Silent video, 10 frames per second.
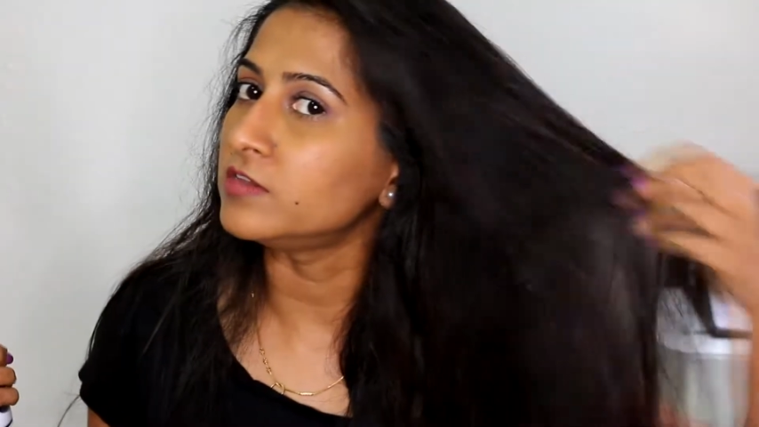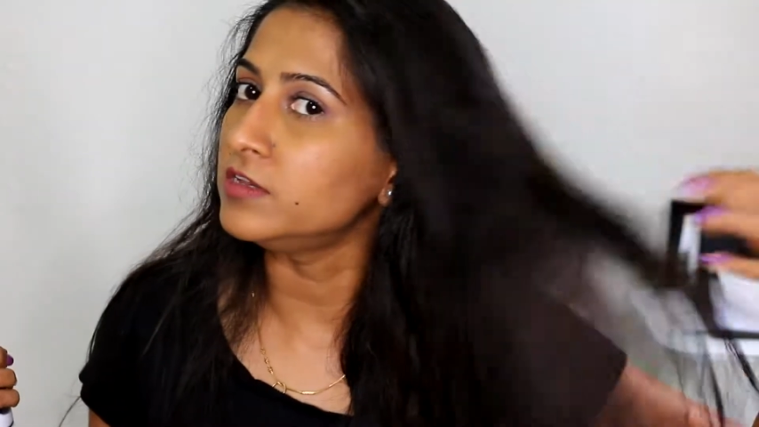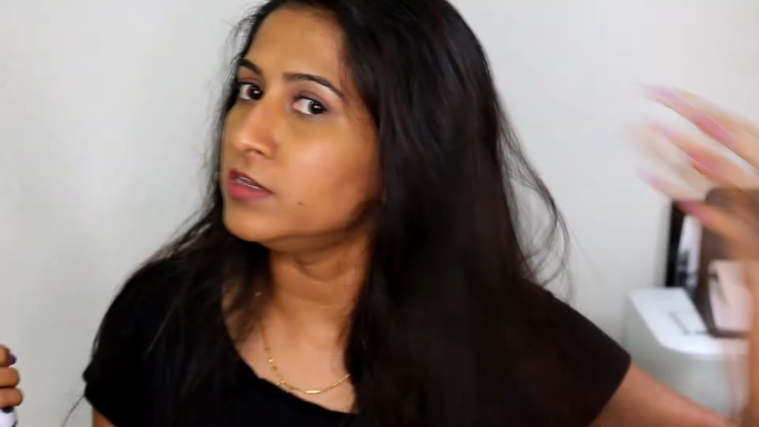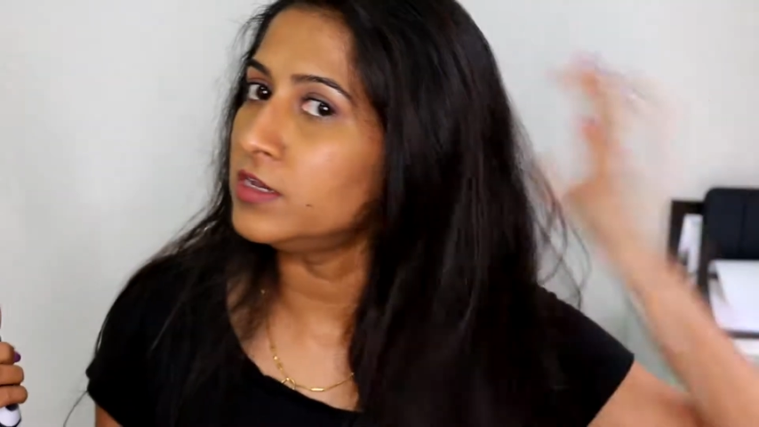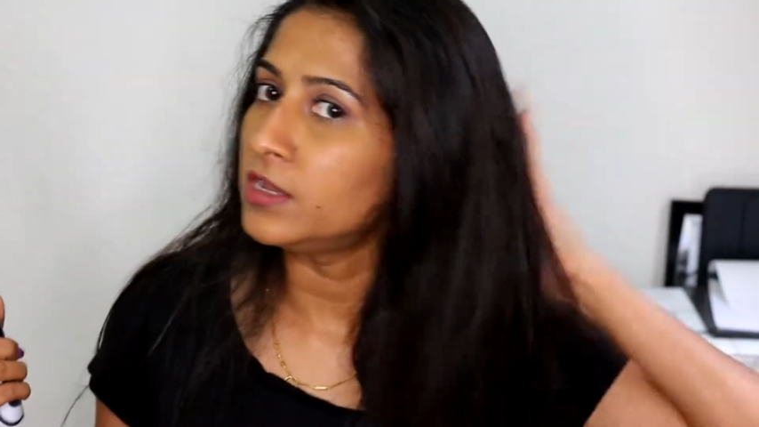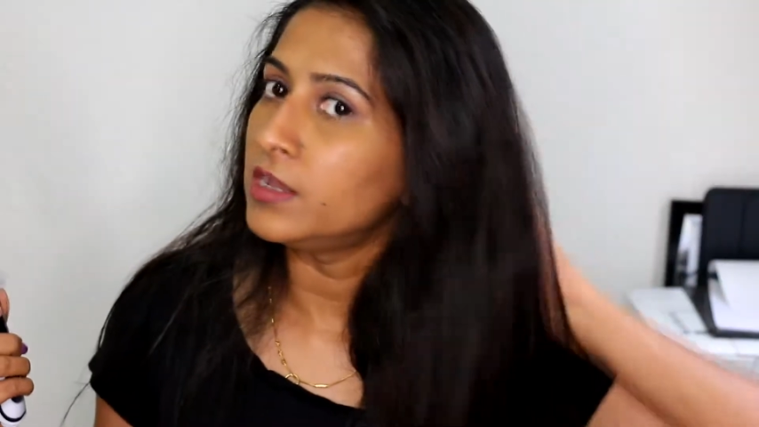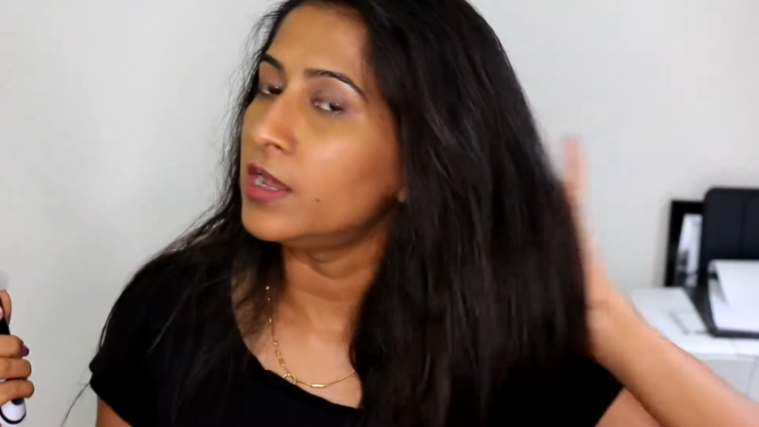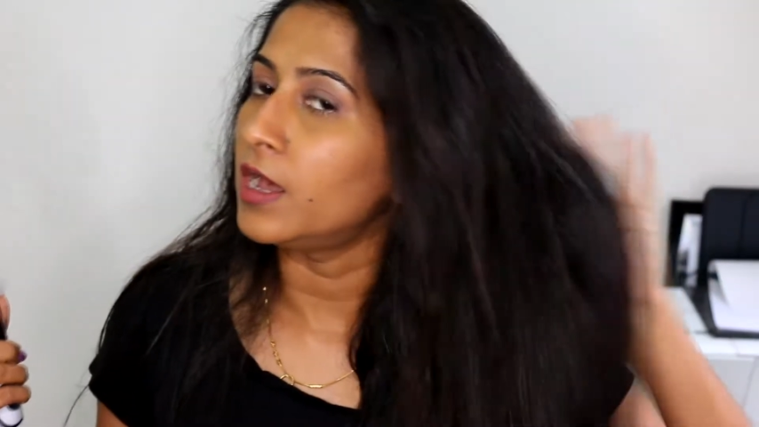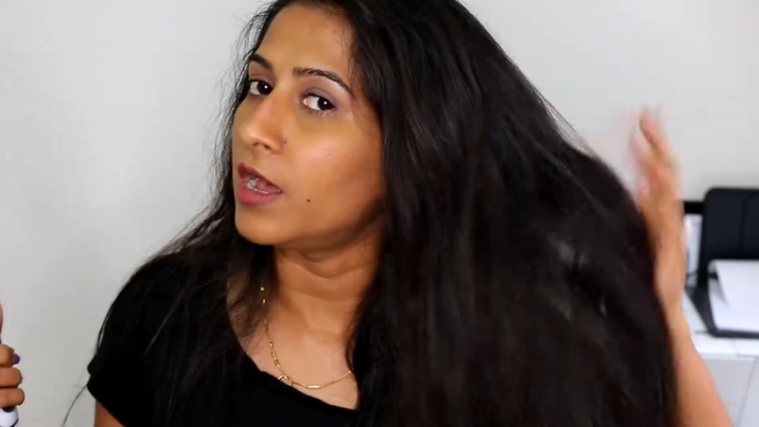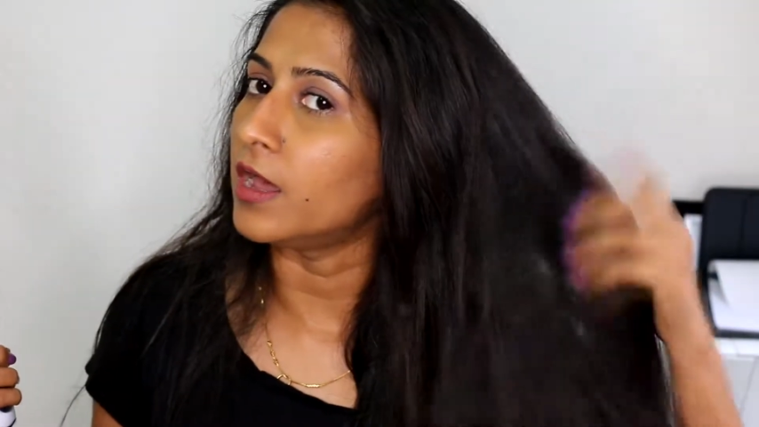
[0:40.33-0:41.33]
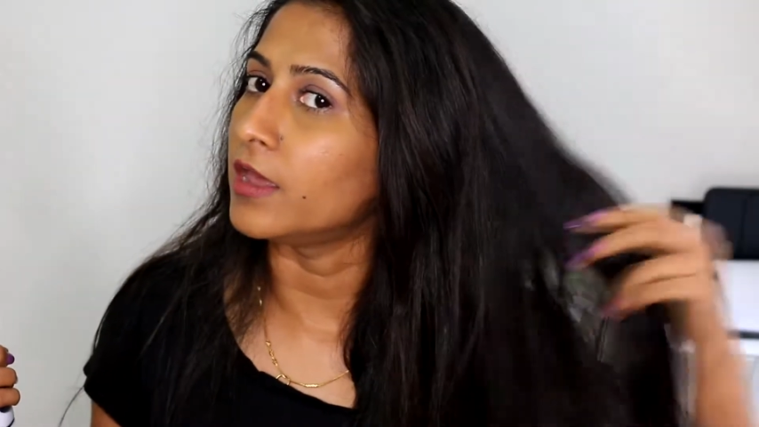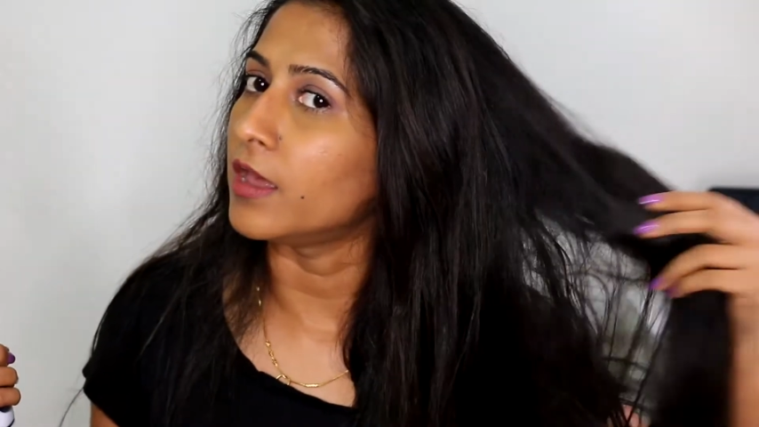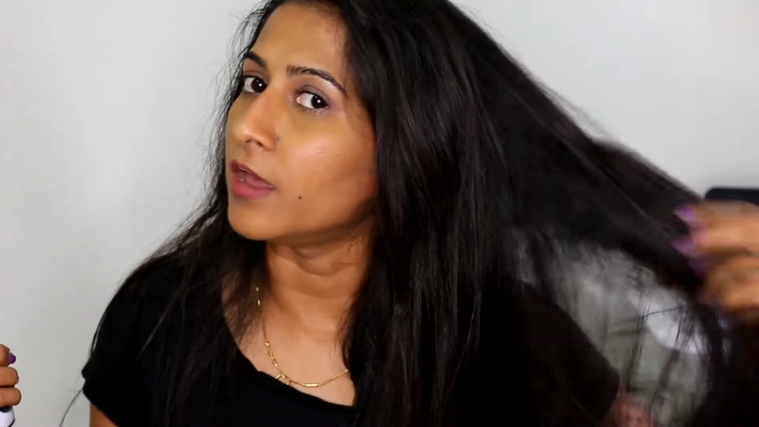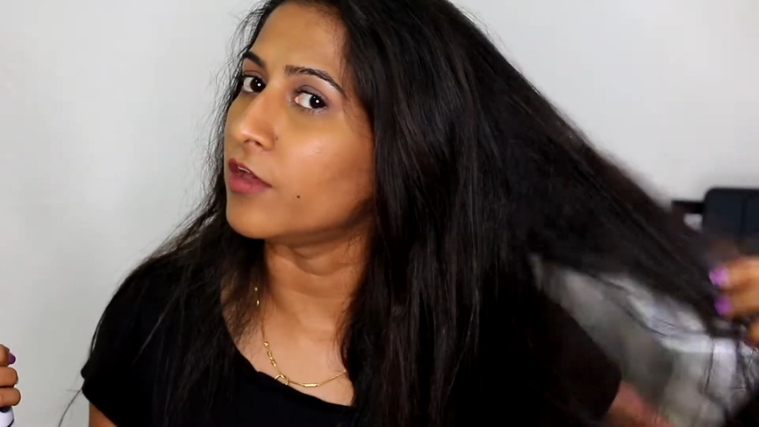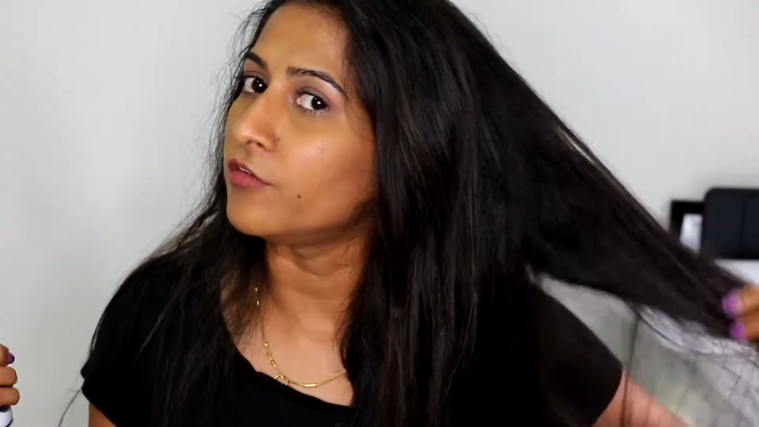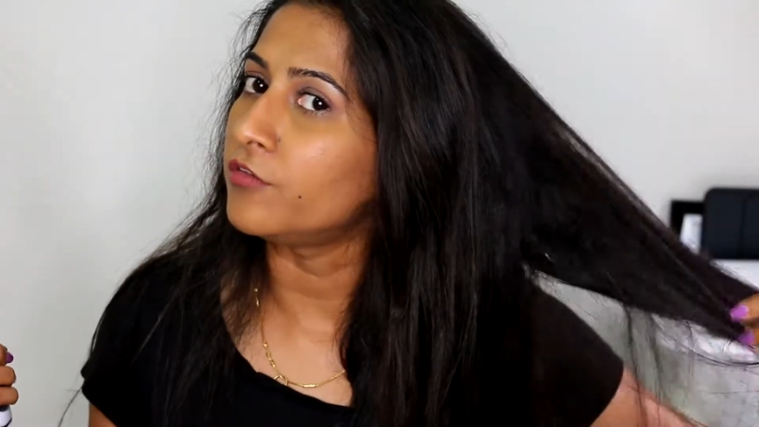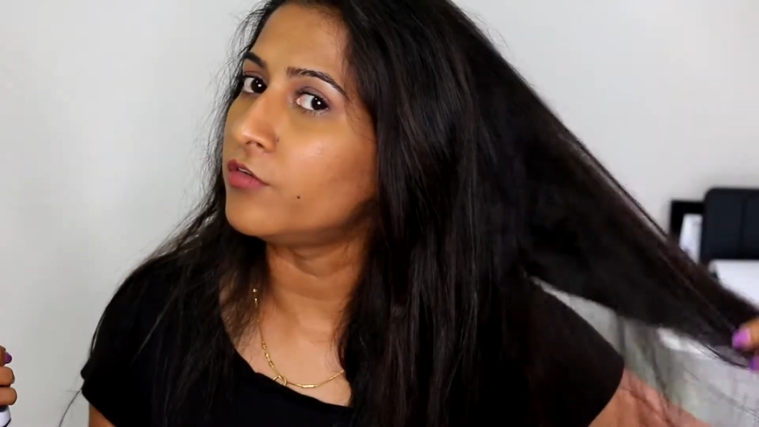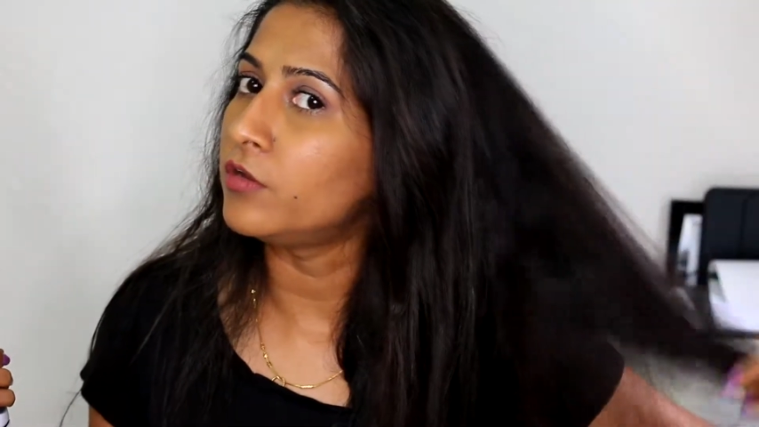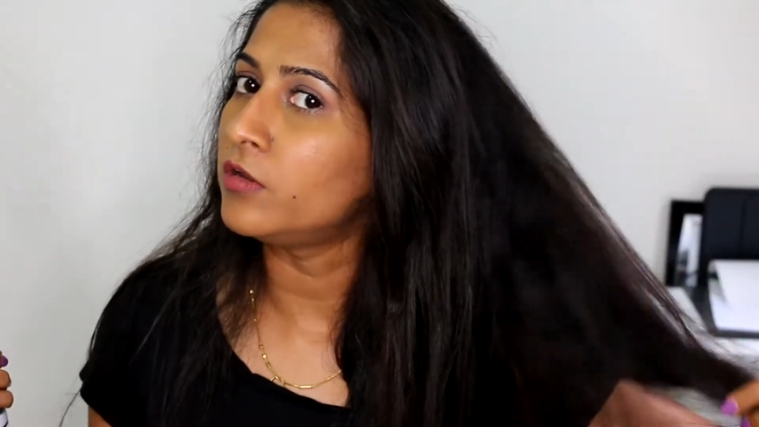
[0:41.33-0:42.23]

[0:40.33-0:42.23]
see, I have